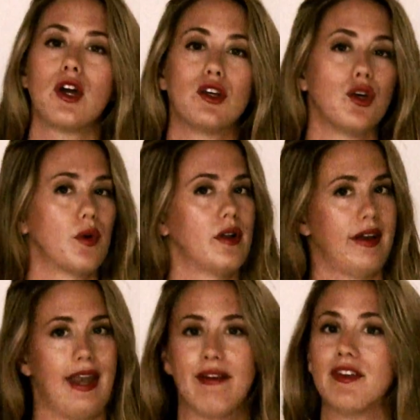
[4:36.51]
You will
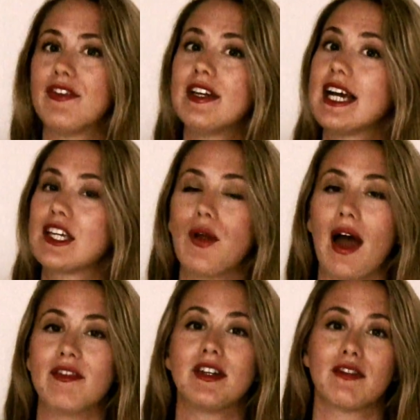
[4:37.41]
never feel like you
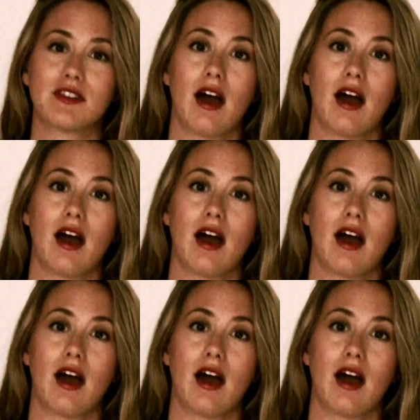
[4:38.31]
have enough